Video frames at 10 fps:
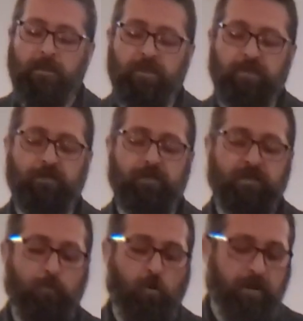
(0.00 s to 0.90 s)
Jesus,
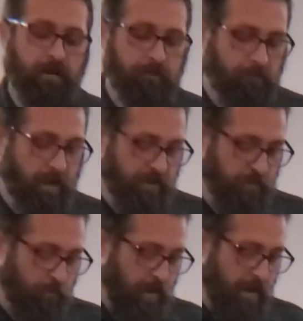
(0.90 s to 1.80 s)
this morning, I
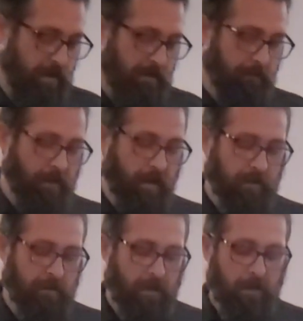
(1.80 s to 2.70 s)
just pray
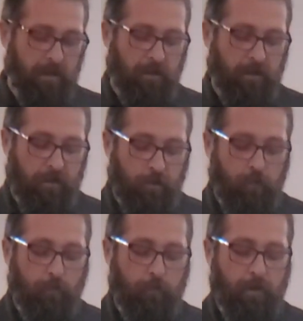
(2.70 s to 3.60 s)
that
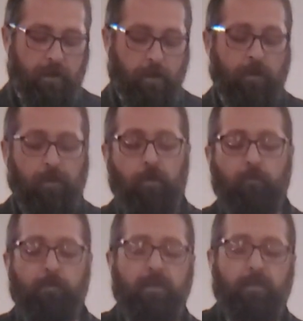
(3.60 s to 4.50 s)
you and you
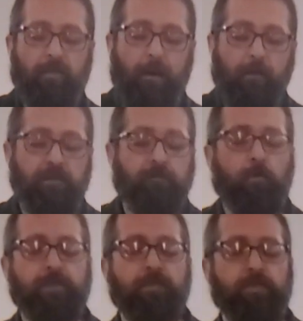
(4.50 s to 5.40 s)
alone would be the loudest
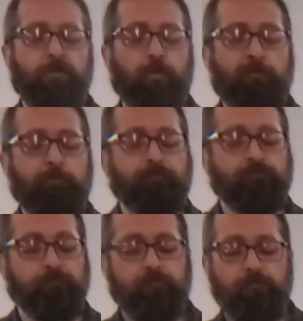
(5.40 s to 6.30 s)
voice in this room.
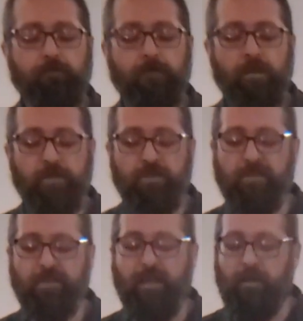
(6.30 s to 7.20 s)

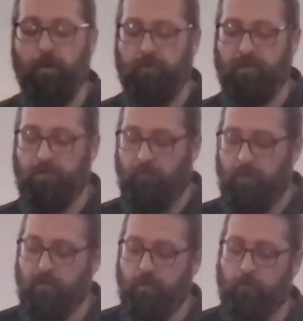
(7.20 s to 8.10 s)
Jesus, that your
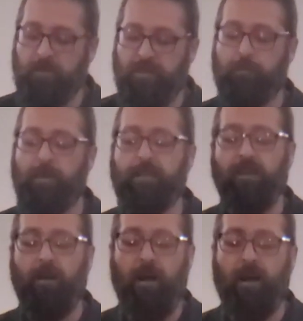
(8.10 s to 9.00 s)
scripture would speak
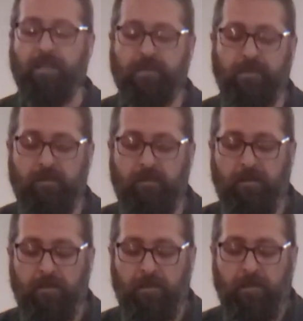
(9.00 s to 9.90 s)
to us
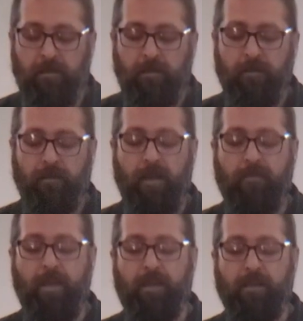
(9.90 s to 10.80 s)

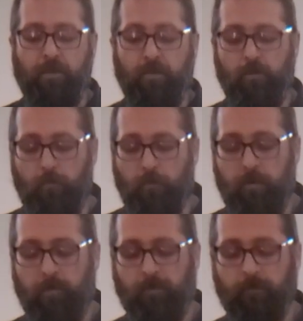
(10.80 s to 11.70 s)
and that
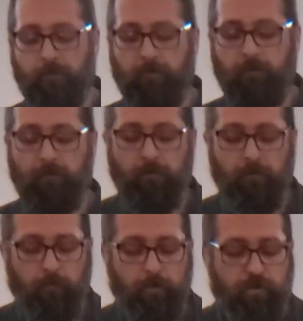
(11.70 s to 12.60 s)
you
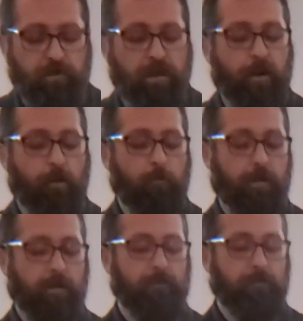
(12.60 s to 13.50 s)
would share
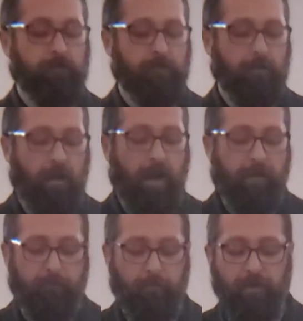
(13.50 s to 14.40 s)
what
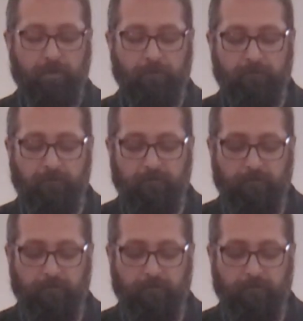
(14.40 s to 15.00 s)
I've been